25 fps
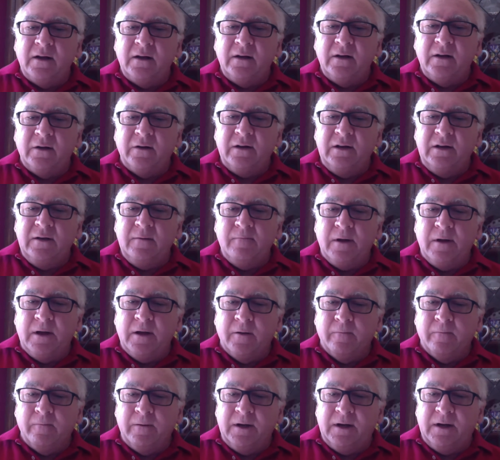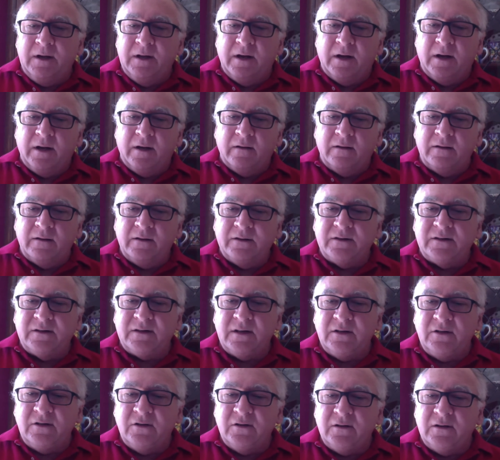email me and I'll
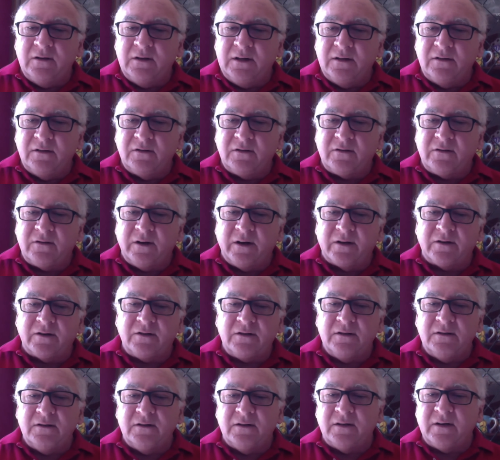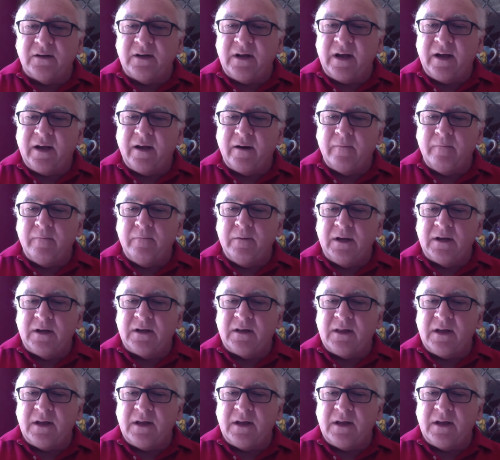send you the instructions on how to make